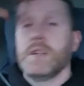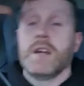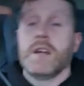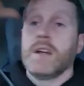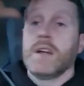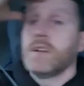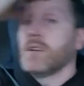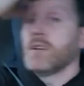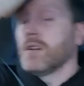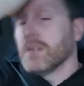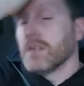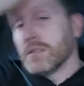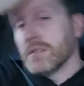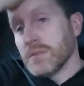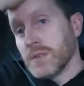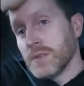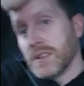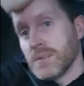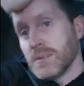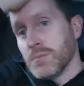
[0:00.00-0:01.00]
Yeah, I
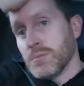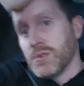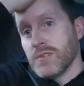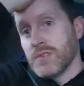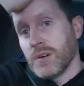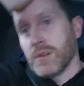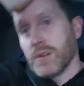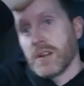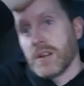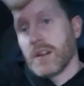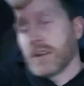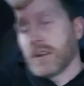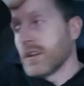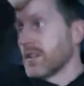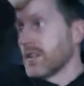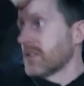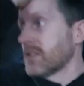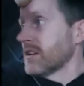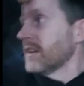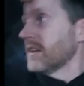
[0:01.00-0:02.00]
know. We had to move out there
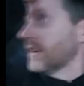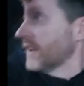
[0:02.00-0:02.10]
because